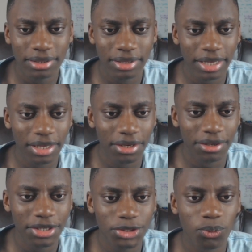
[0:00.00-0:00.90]
thing
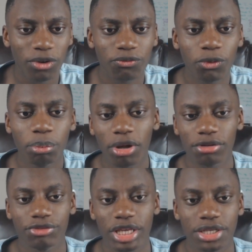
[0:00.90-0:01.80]
here, he's won Football
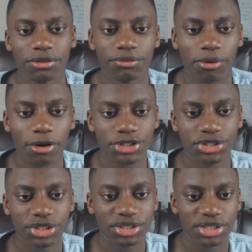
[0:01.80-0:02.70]
of the Year for
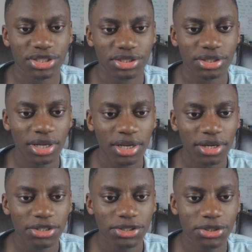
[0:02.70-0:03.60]
Austria since
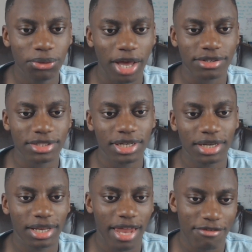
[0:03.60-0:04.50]

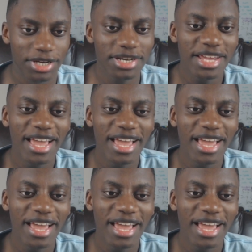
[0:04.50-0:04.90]
2011.